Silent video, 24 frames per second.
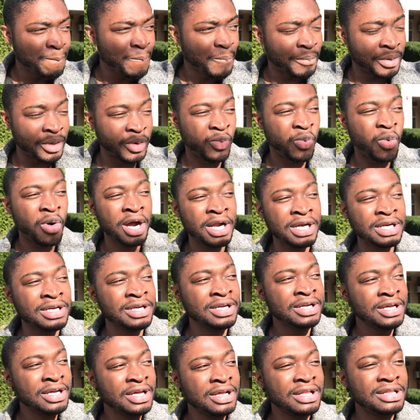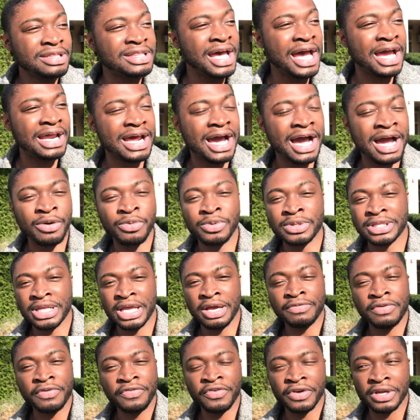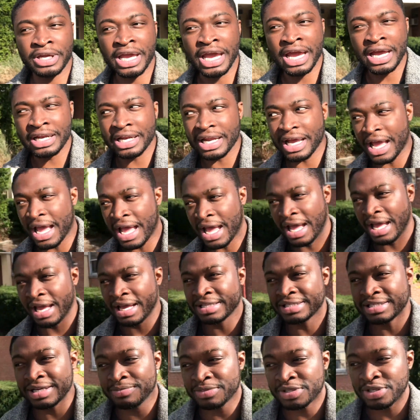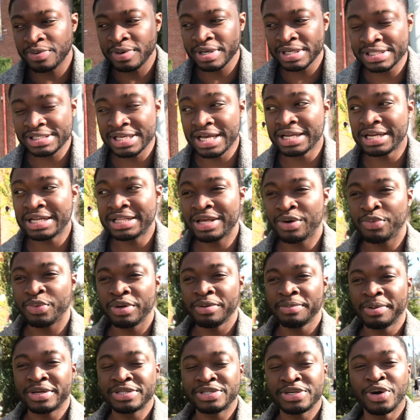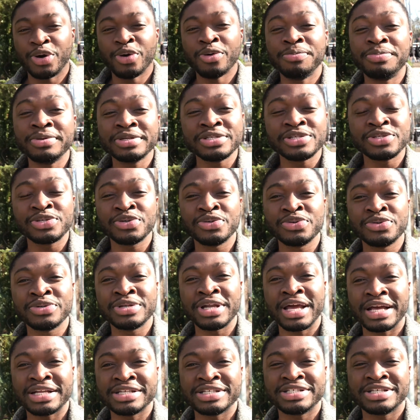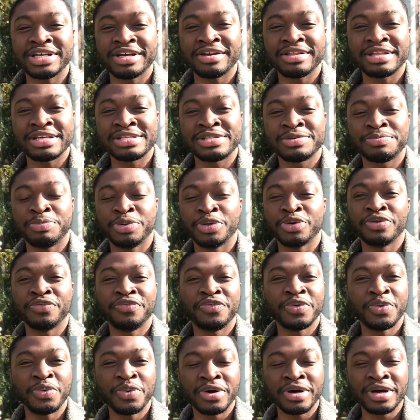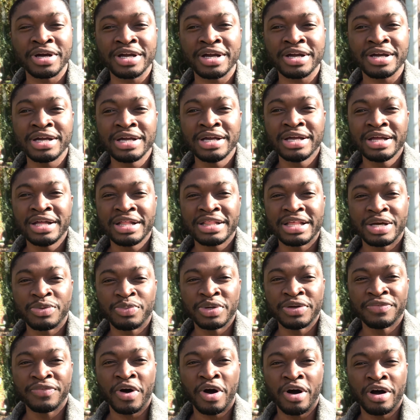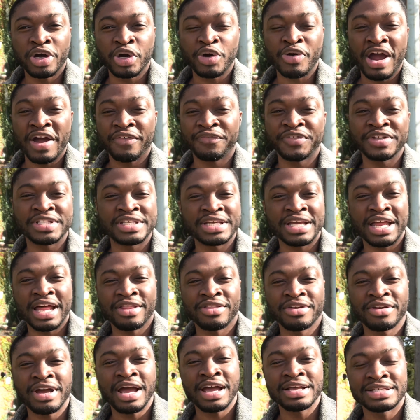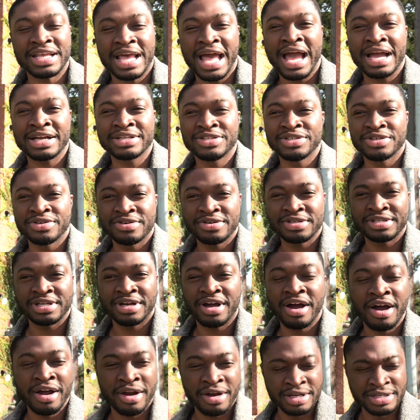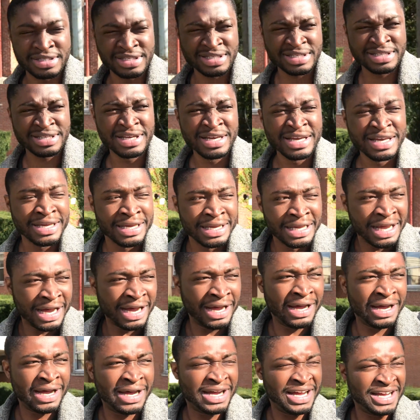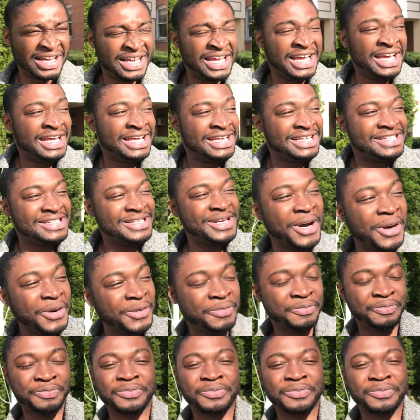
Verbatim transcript: but one that I will never forget. And I'm so excited that we're about to open soon and share this beautiful work that we've all crafted together as actors and artists. Uh, so,